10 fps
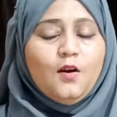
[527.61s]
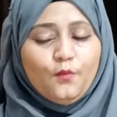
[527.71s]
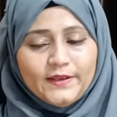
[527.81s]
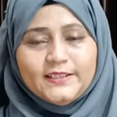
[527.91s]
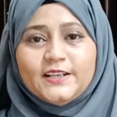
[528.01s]

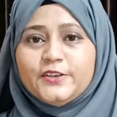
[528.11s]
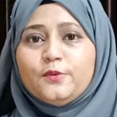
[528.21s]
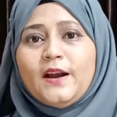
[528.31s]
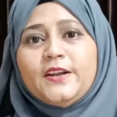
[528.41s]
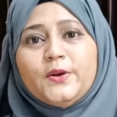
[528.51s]
whether you
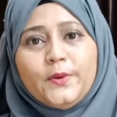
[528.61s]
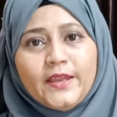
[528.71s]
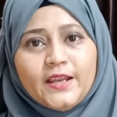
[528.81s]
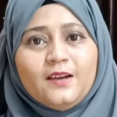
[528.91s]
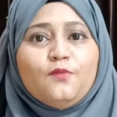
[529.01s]
are
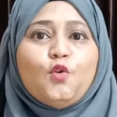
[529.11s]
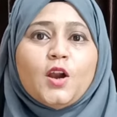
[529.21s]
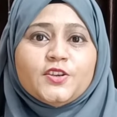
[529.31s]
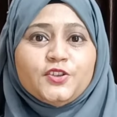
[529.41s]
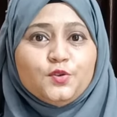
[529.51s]
doing
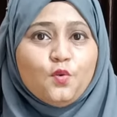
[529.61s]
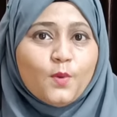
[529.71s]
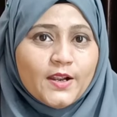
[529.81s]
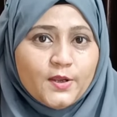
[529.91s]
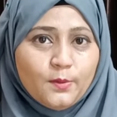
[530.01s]
what you
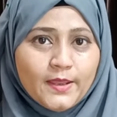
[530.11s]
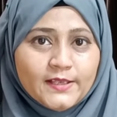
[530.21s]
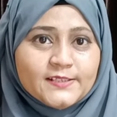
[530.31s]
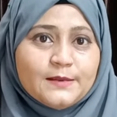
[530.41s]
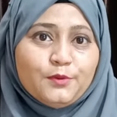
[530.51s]
were
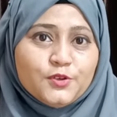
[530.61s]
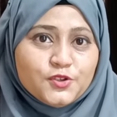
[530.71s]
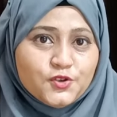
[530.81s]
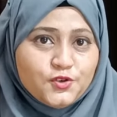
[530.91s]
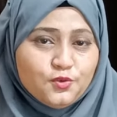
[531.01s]
doing
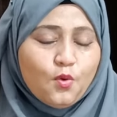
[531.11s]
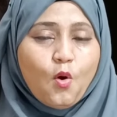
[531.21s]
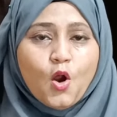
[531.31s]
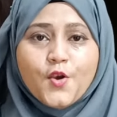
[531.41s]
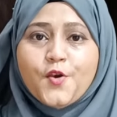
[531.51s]
supposed to do
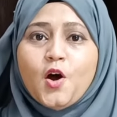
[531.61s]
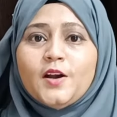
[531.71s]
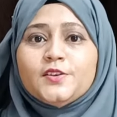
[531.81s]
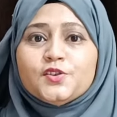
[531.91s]
or not.